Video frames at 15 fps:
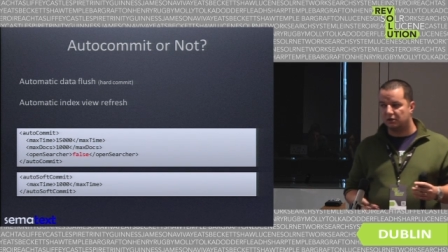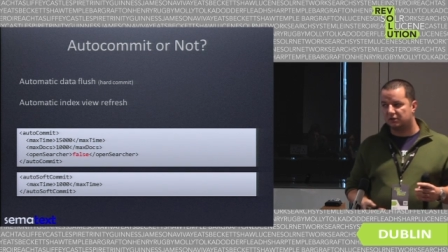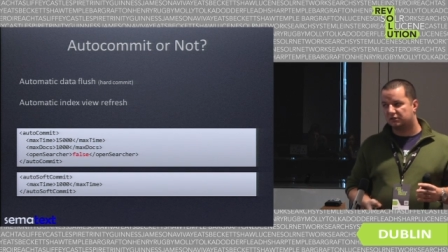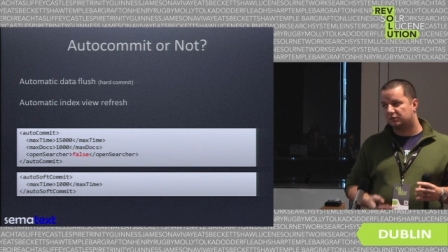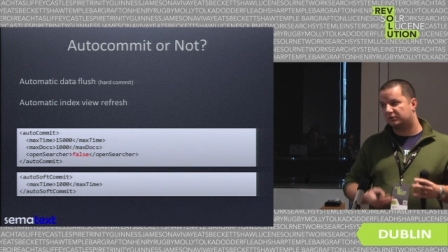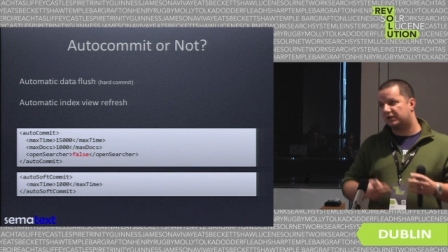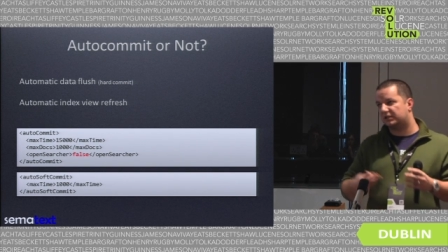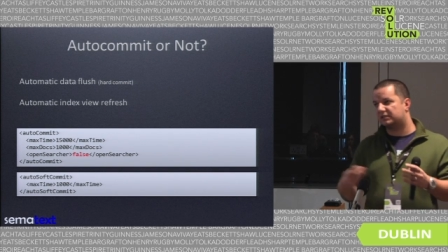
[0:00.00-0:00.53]

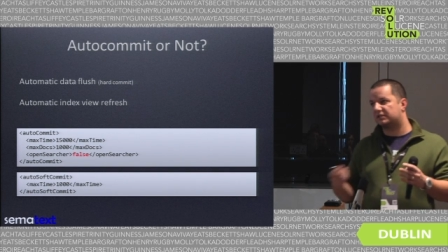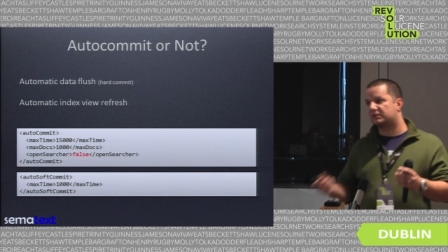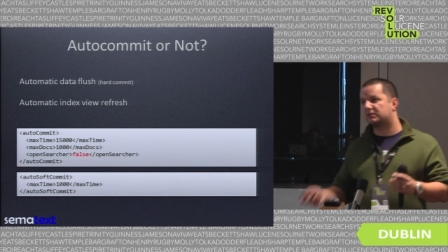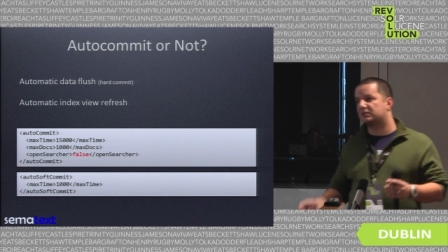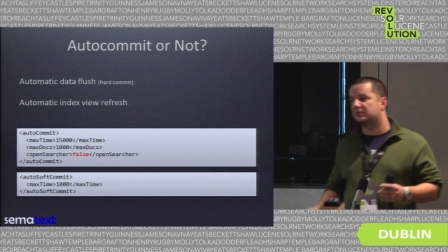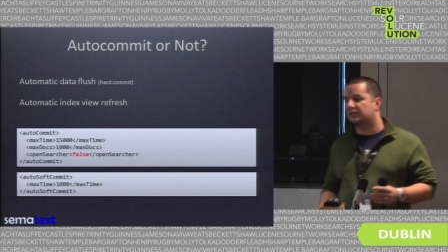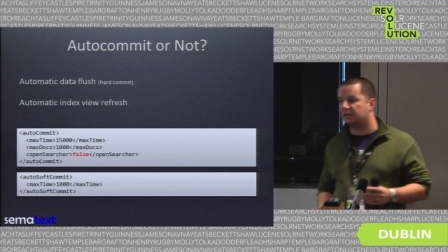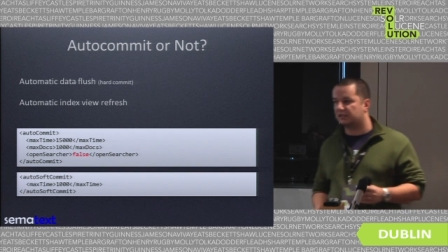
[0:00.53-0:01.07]
So
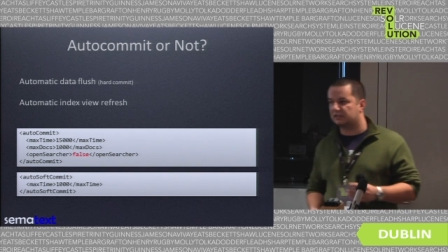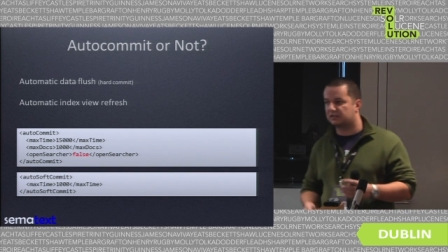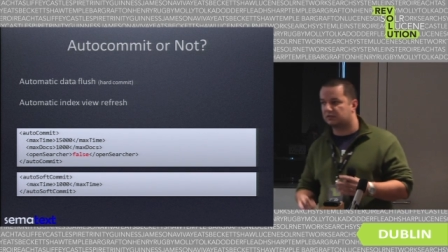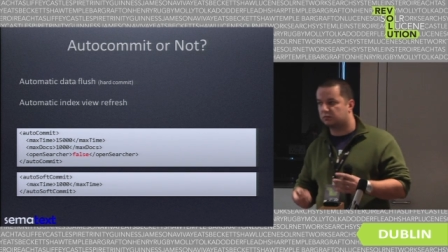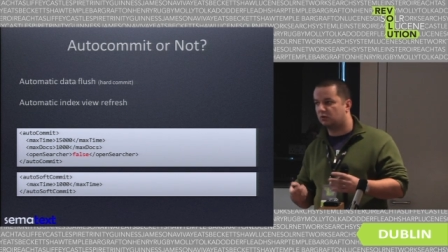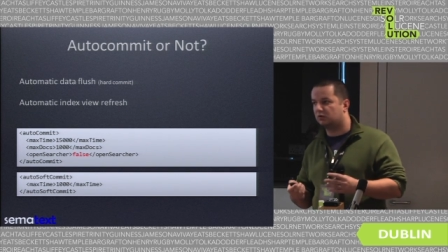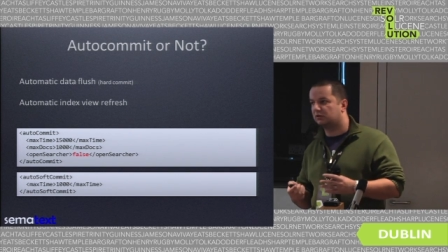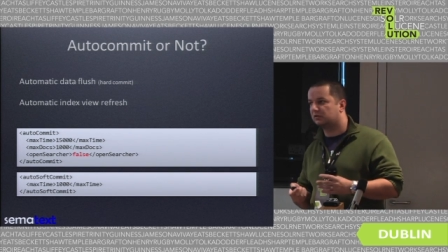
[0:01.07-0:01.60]
that's, that's
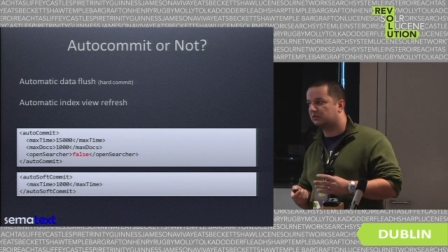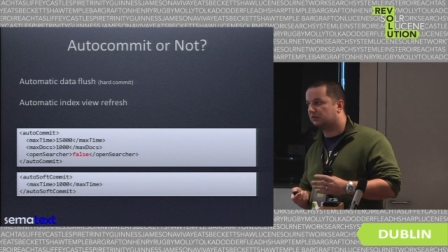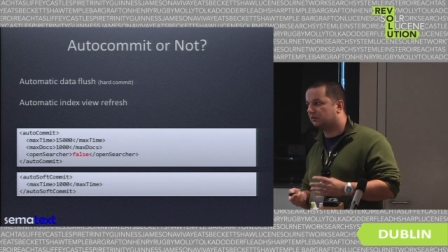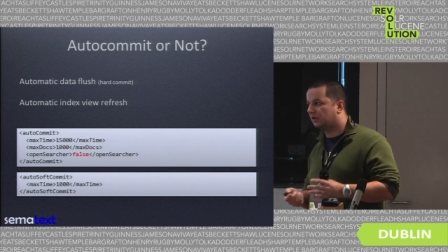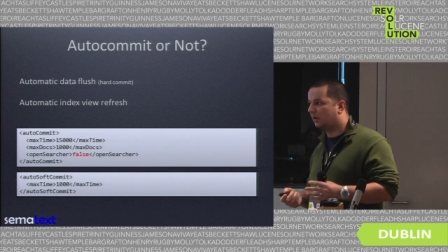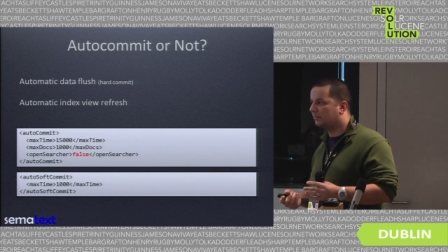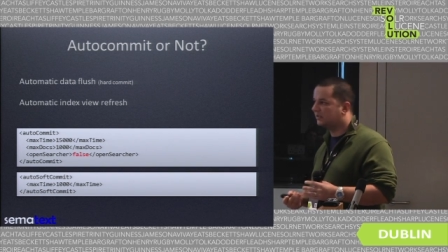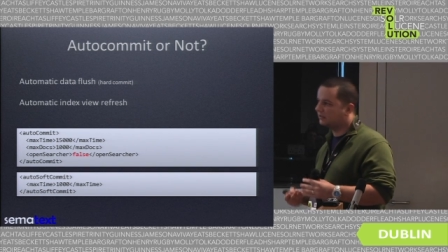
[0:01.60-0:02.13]
what
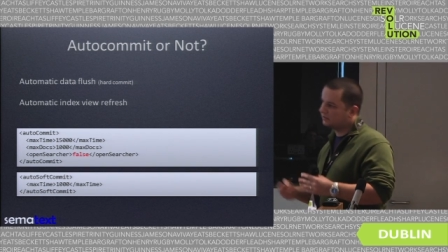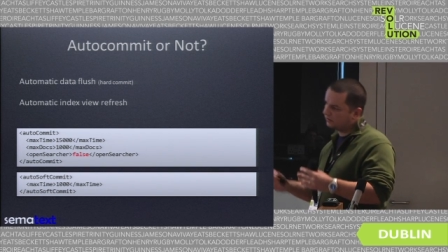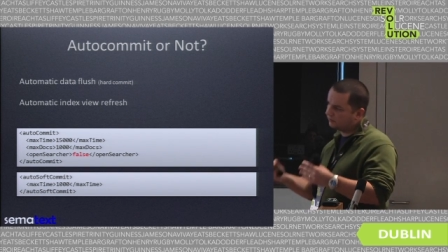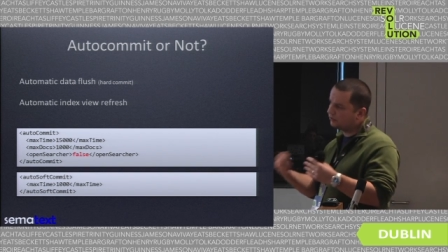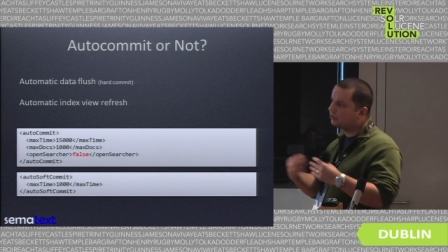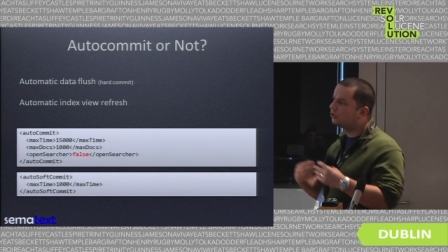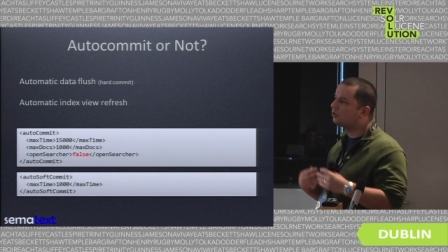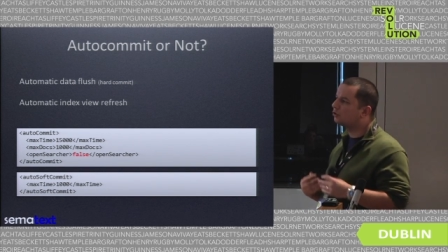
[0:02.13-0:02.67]
happens.
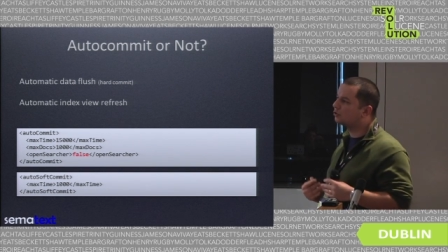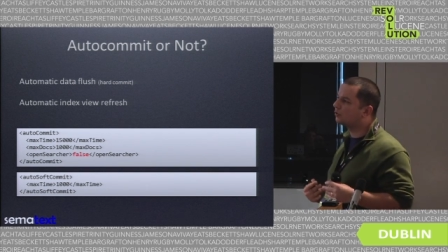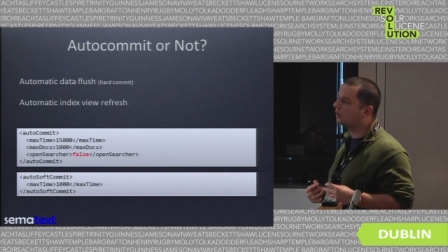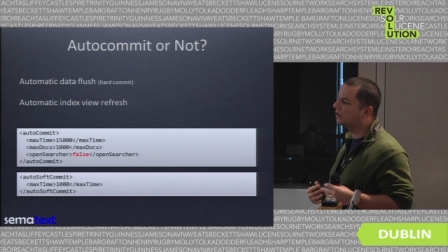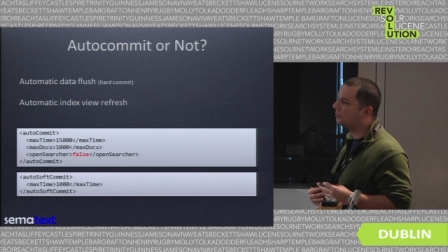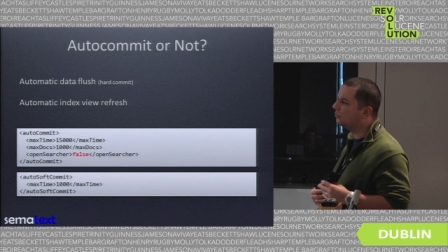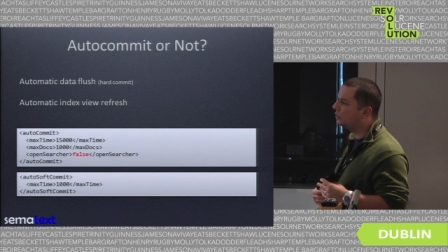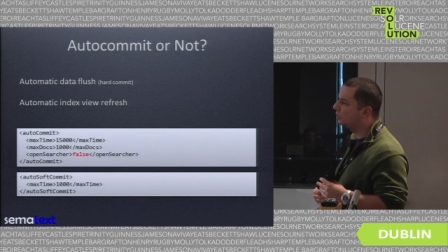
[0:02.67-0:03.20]
You
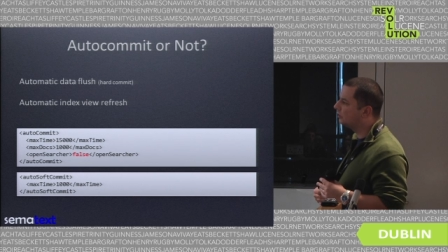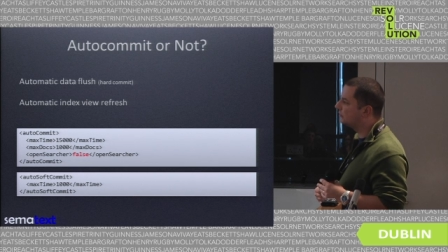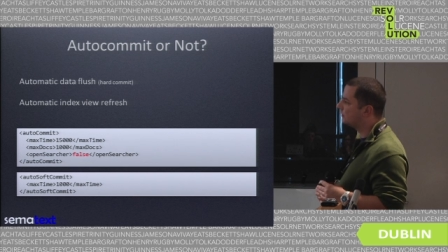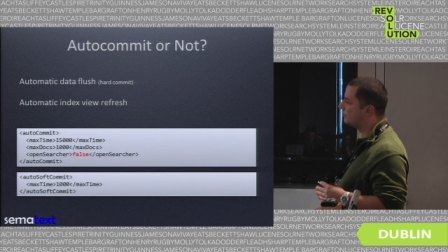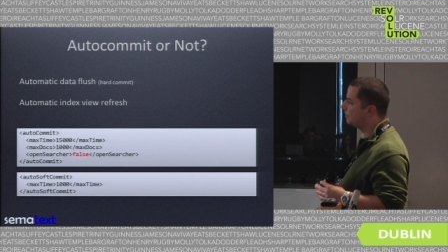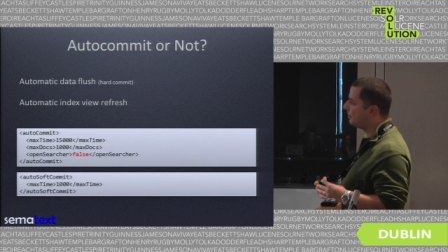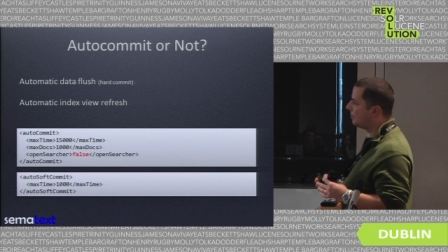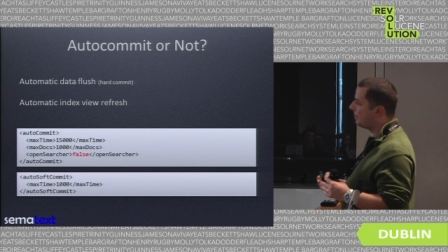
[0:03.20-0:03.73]
usually want
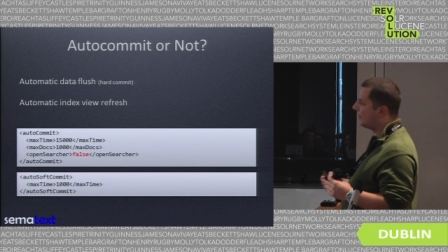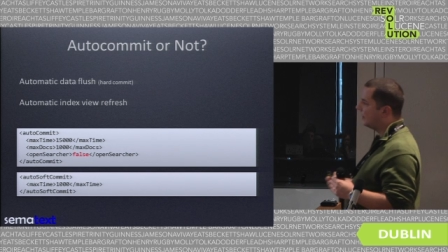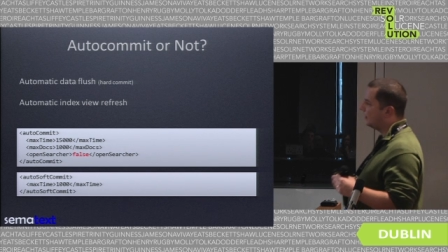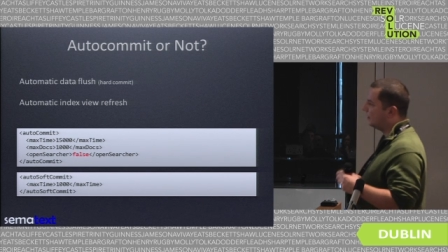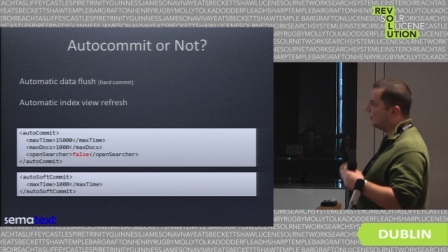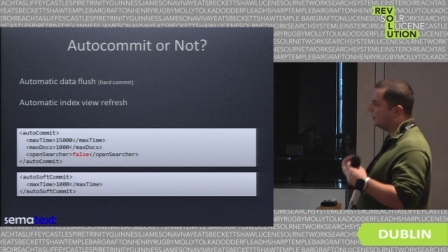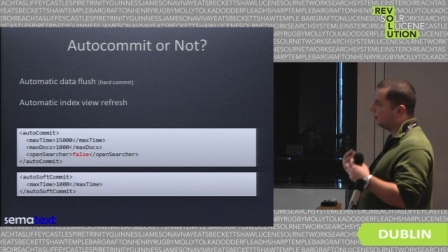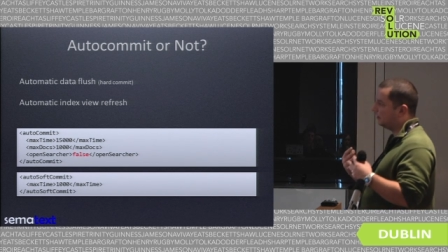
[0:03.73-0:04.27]

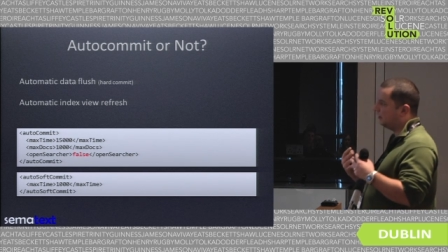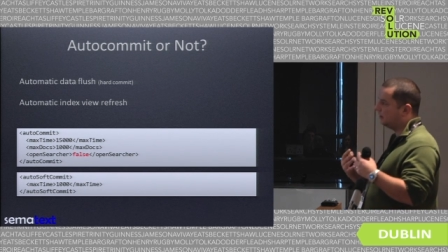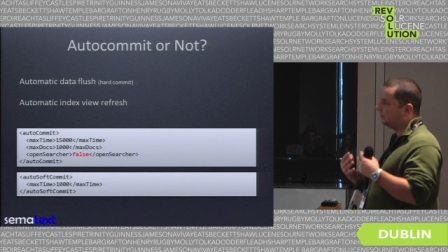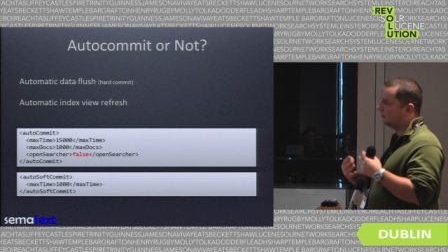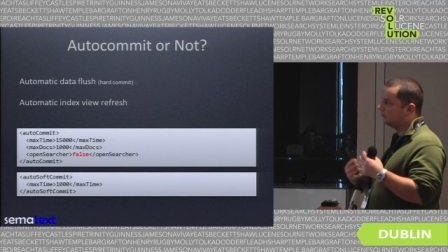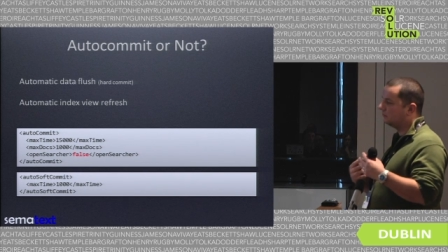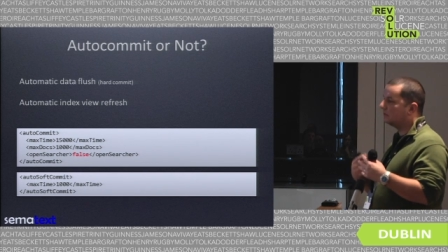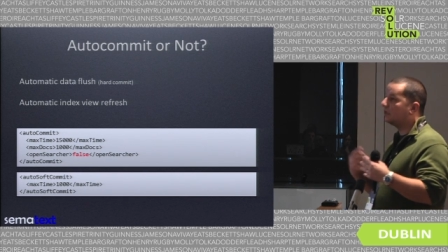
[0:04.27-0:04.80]
uh,
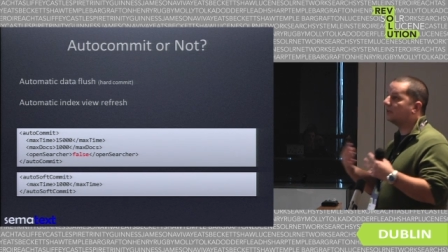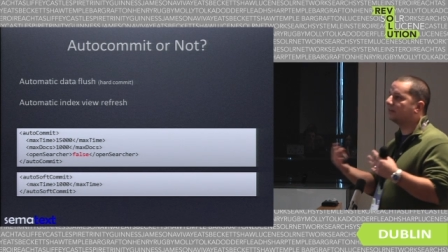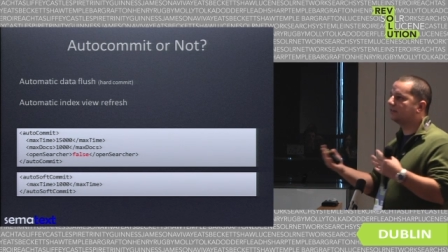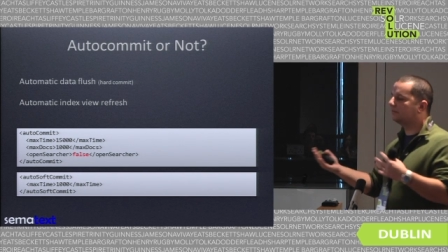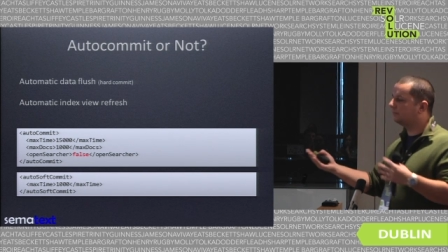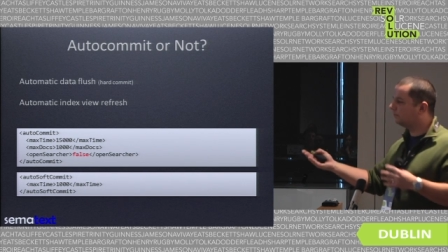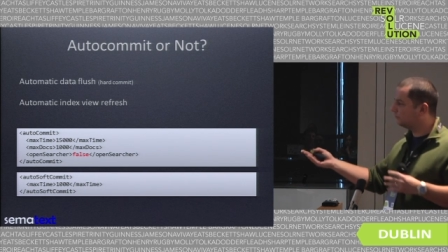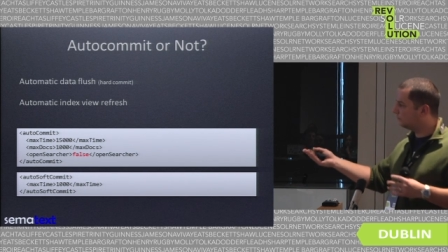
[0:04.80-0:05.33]
in the
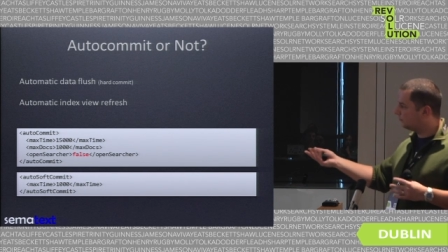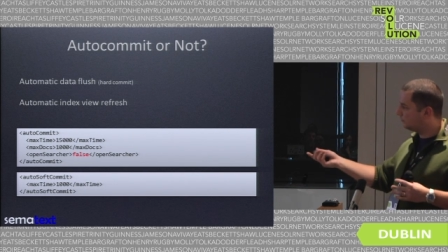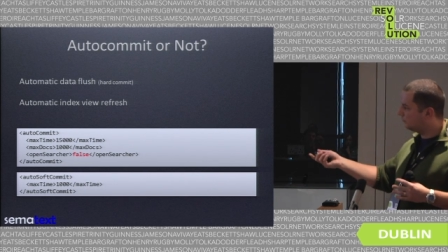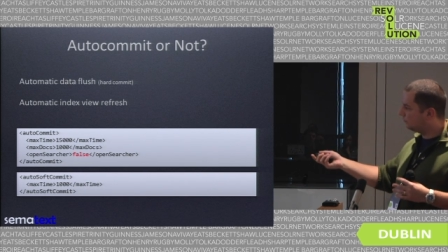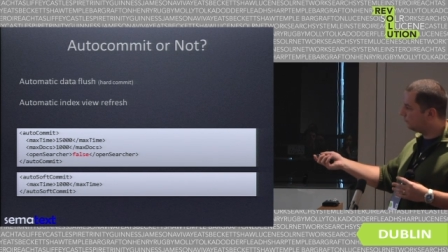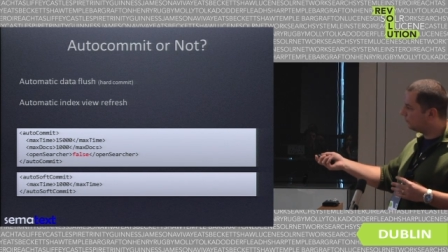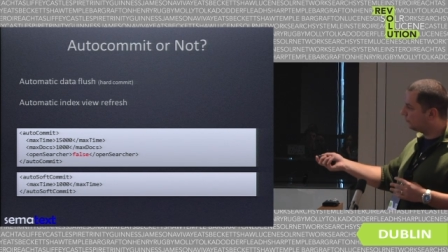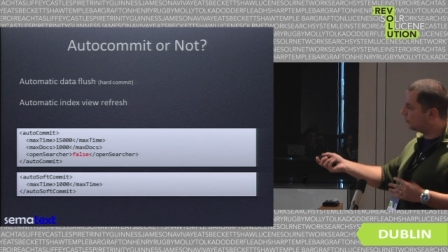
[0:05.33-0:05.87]

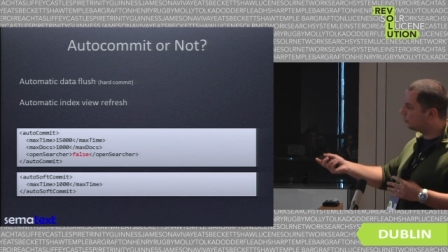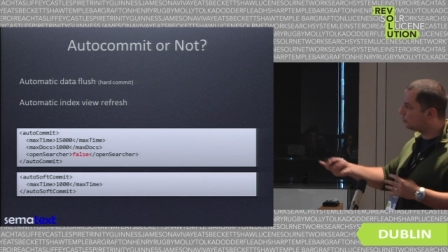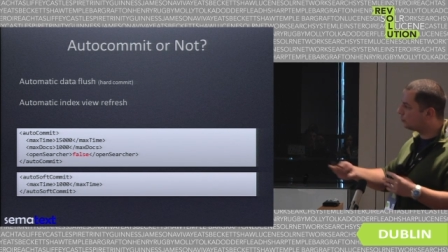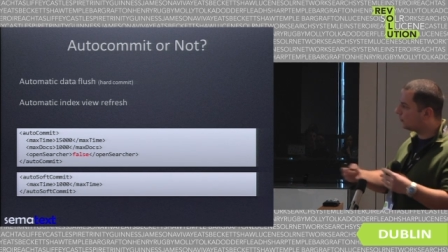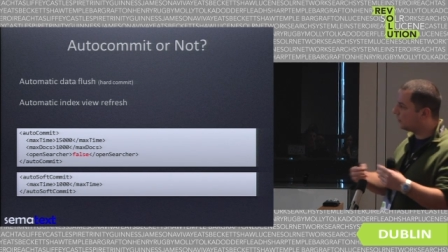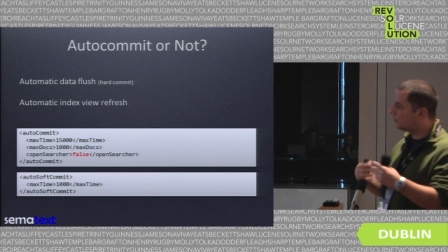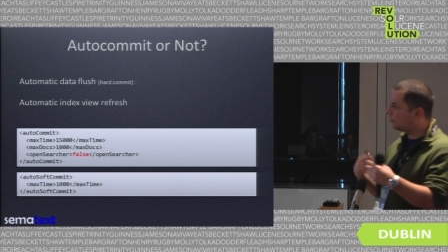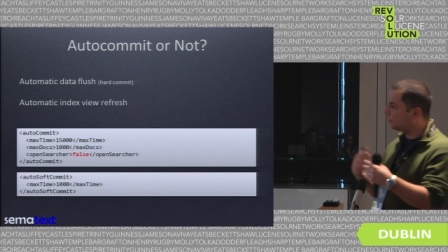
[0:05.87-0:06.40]
usually